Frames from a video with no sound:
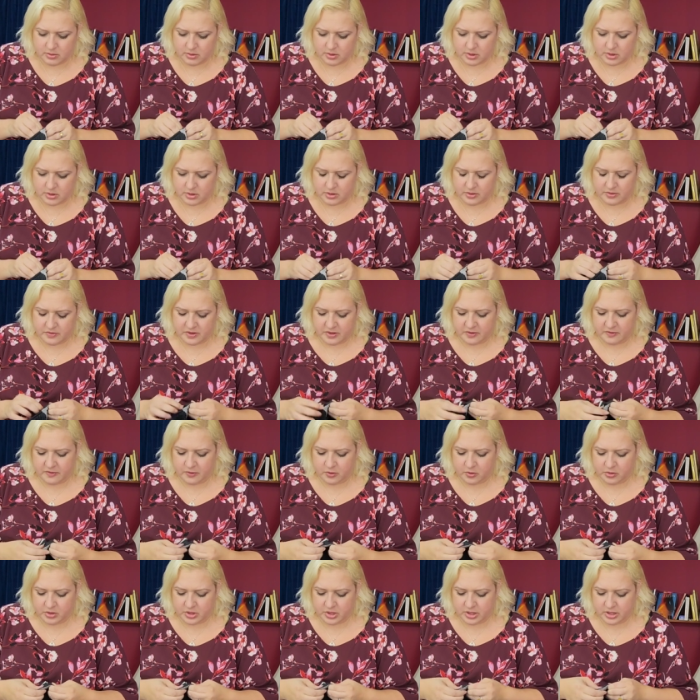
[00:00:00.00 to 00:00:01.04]
I don't know if they
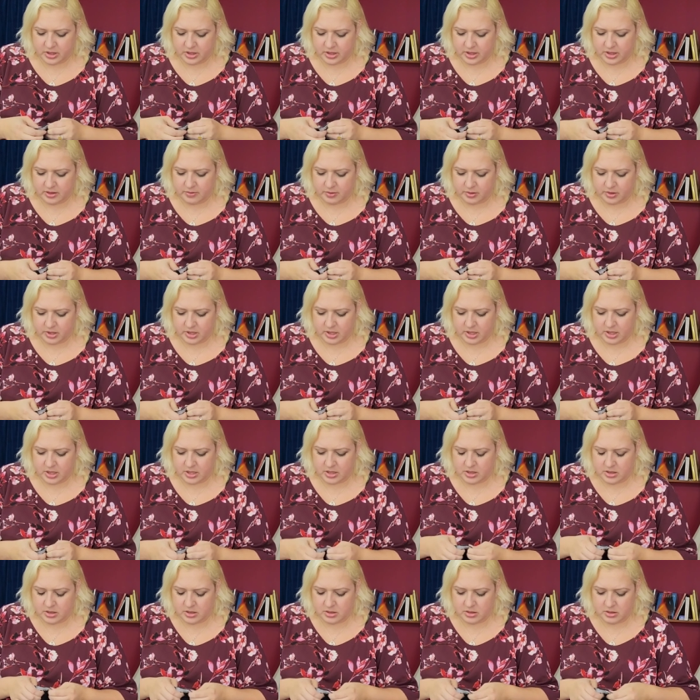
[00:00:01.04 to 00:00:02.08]
folded the label
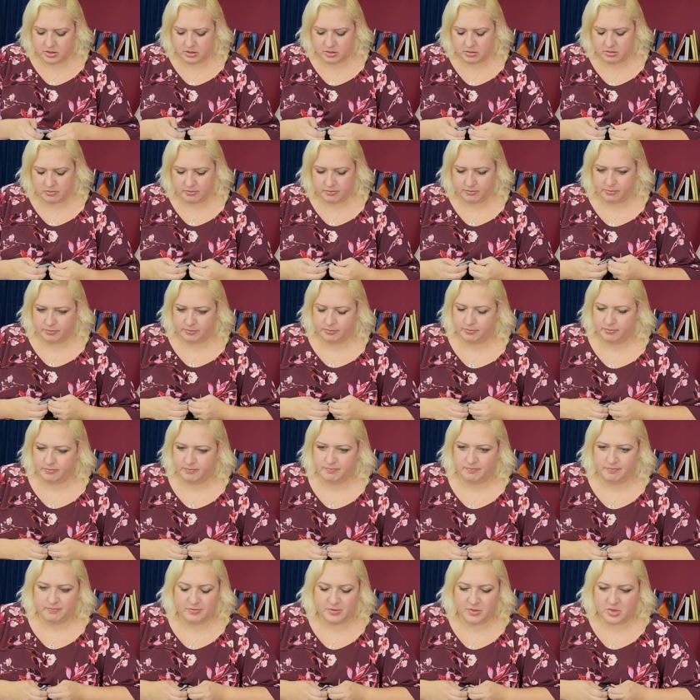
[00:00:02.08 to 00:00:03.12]
in.
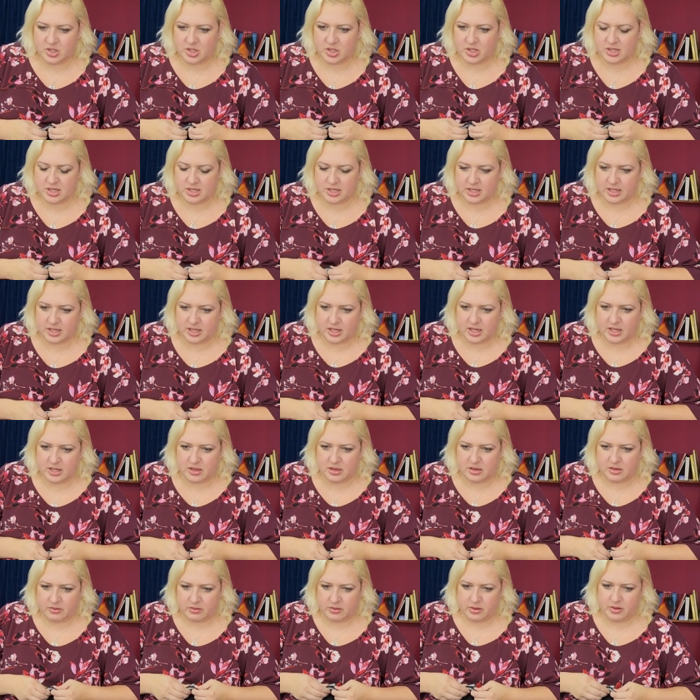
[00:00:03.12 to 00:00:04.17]
Just get
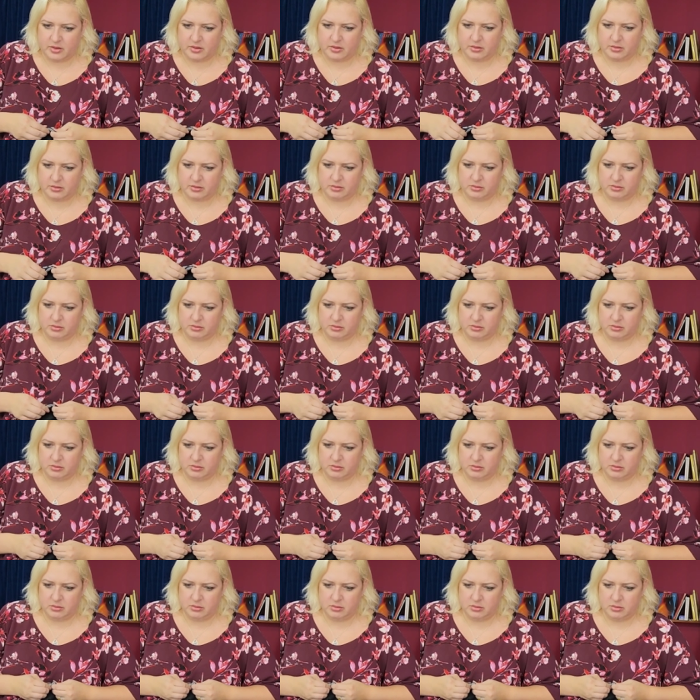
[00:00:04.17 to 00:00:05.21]
through.
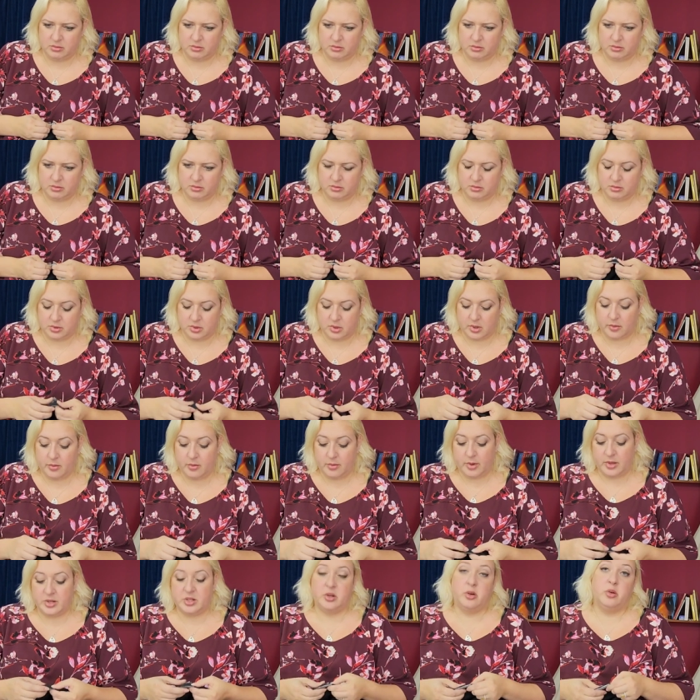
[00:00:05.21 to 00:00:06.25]
I'm
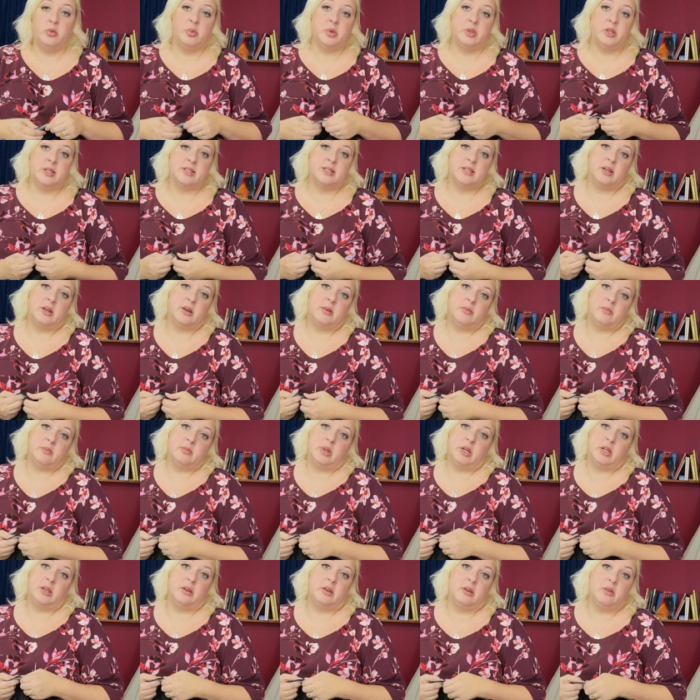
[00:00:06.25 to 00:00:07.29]
about to open this up. I'm
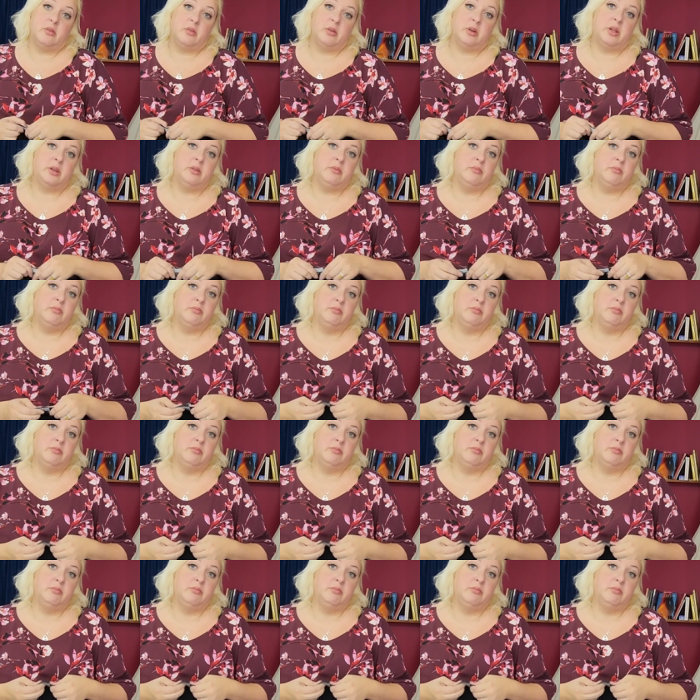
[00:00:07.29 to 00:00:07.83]
getting annoyed.